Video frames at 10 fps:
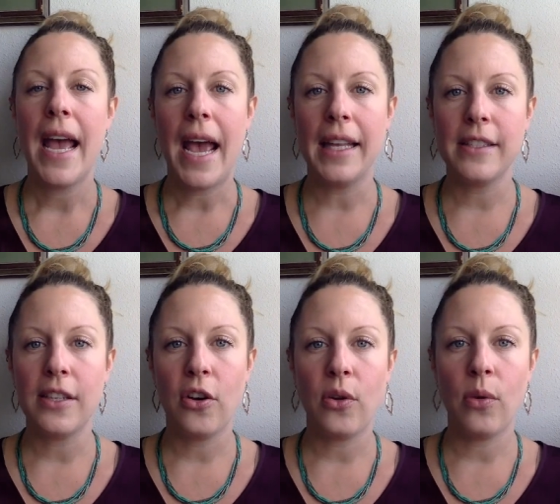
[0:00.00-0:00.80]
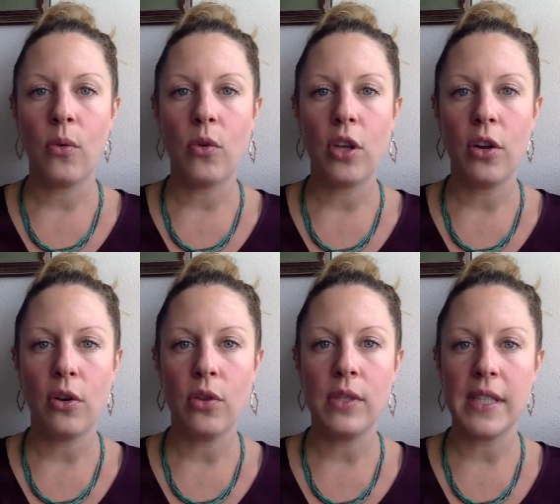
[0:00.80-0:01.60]
And so, you know,
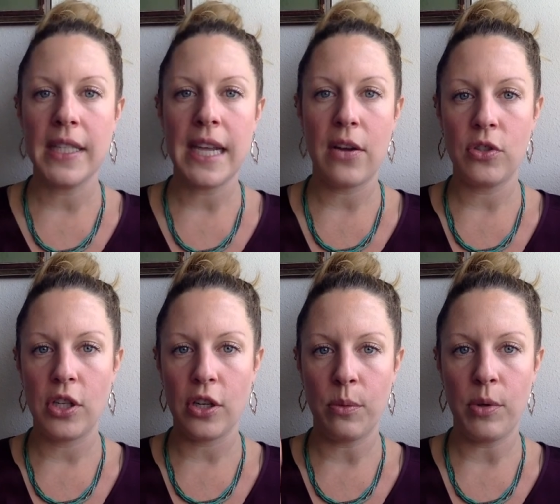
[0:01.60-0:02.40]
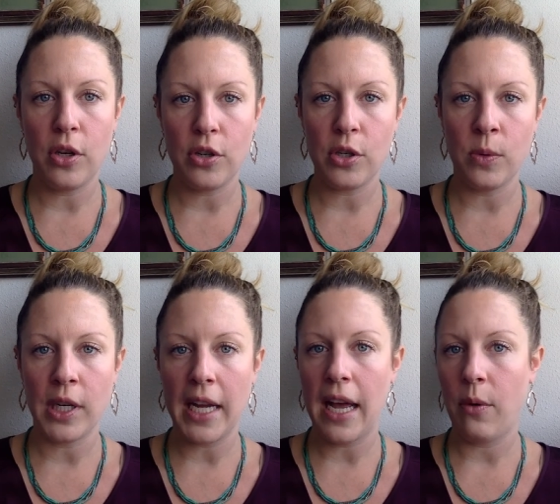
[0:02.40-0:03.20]
you sit down to your computer to
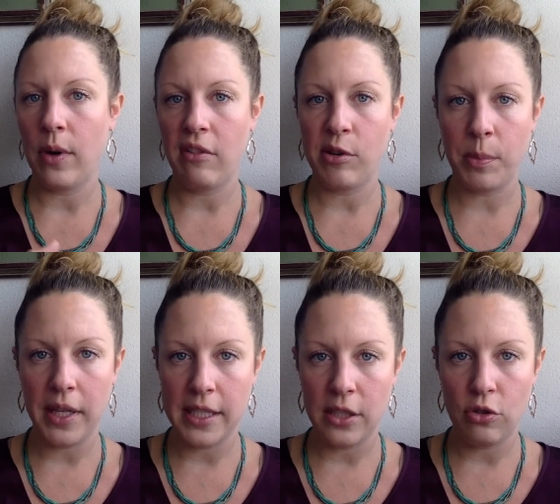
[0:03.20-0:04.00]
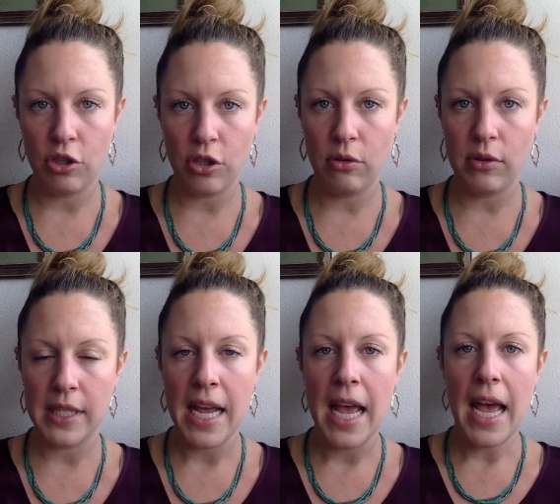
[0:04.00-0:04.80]
work at whatever place you
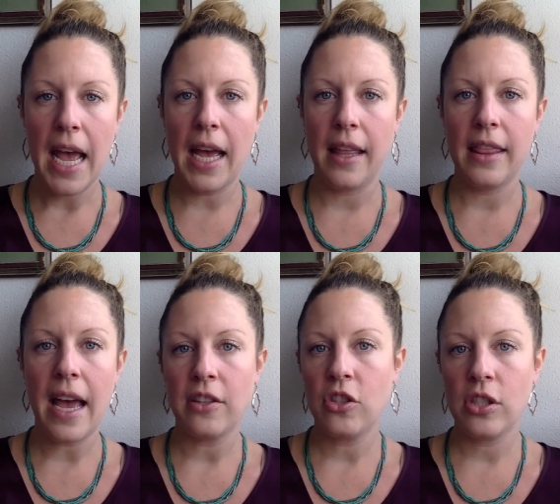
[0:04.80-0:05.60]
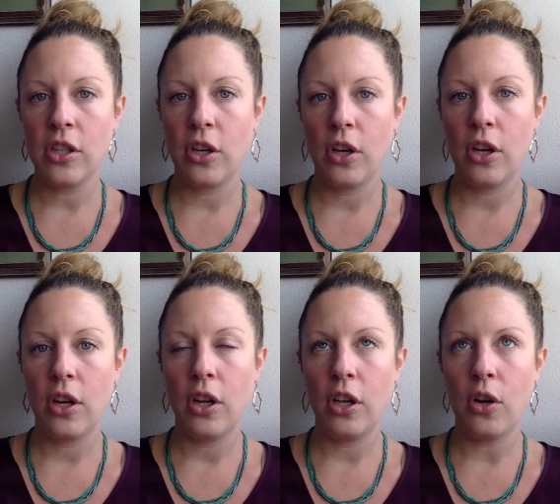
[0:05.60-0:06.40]
choose. And that's just
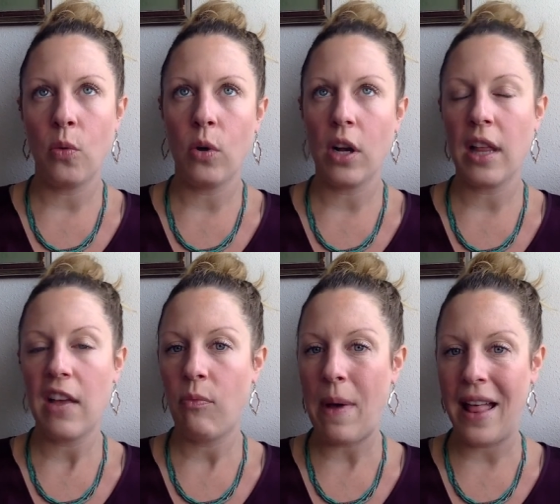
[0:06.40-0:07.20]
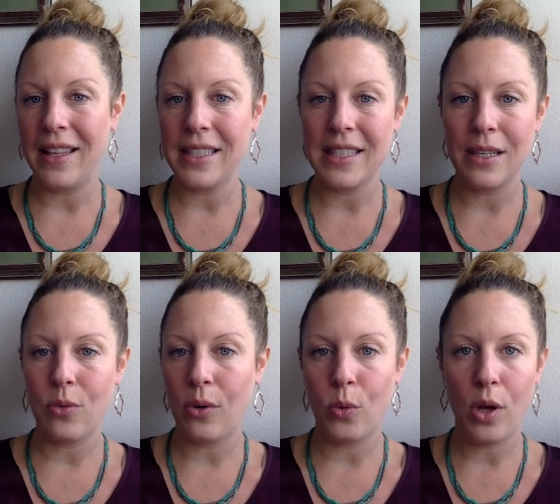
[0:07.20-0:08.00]
good, you know, work life balance,
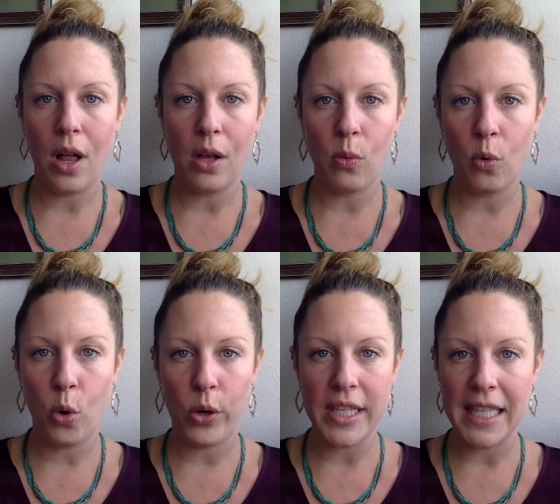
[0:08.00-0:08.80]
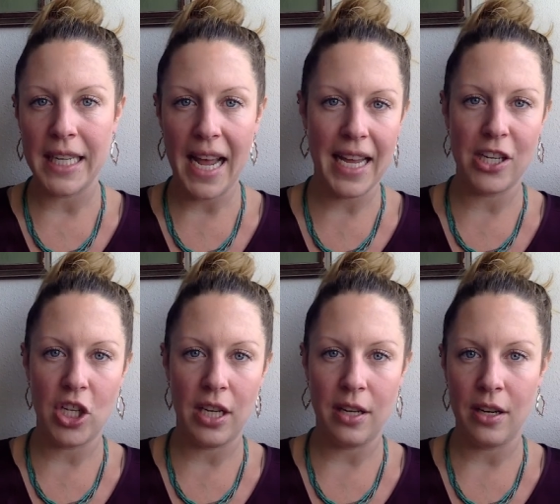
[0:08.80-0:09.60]
or we'll call it quarantine
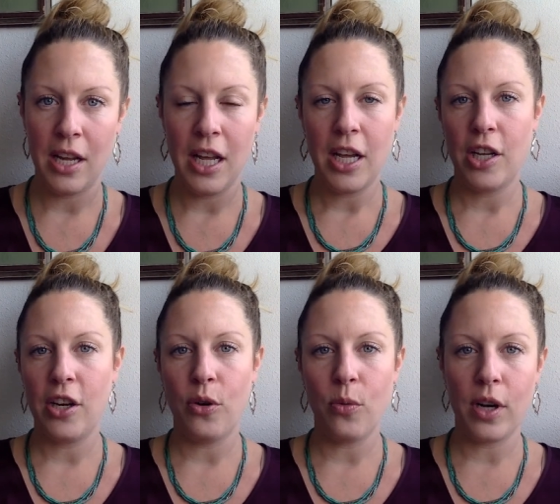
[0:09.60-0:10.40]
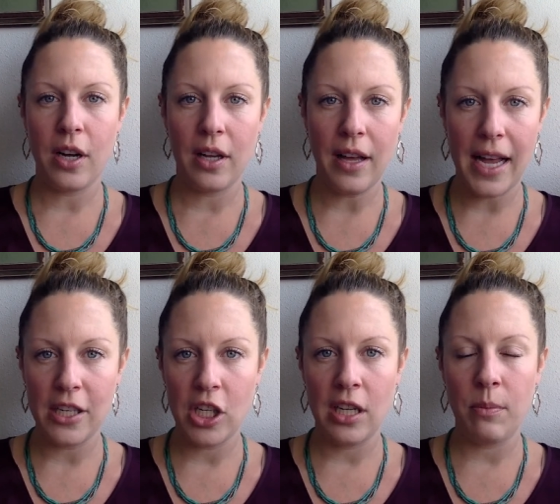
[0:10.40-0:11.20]
hygiene, you know, work
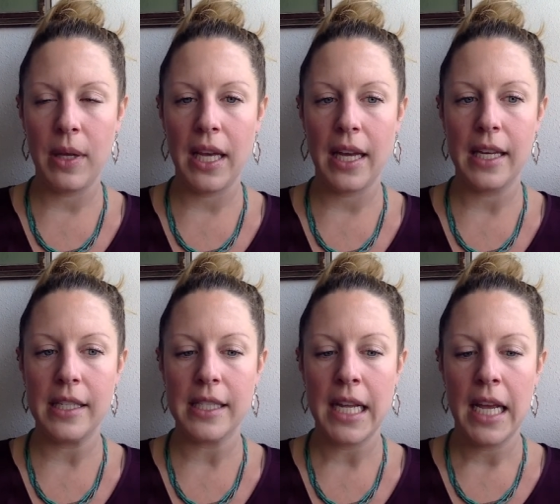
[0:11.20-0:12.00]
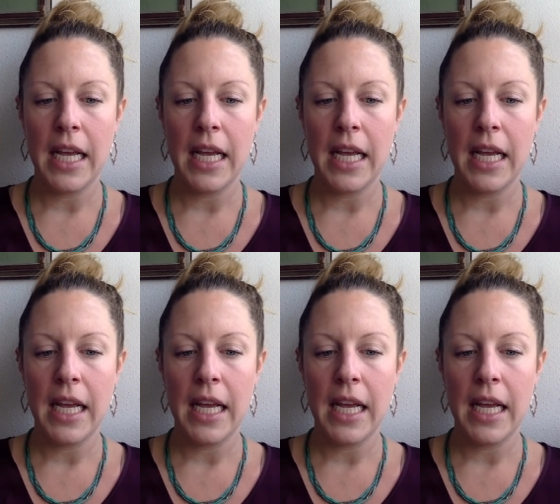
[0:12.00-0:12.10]
hygiene, because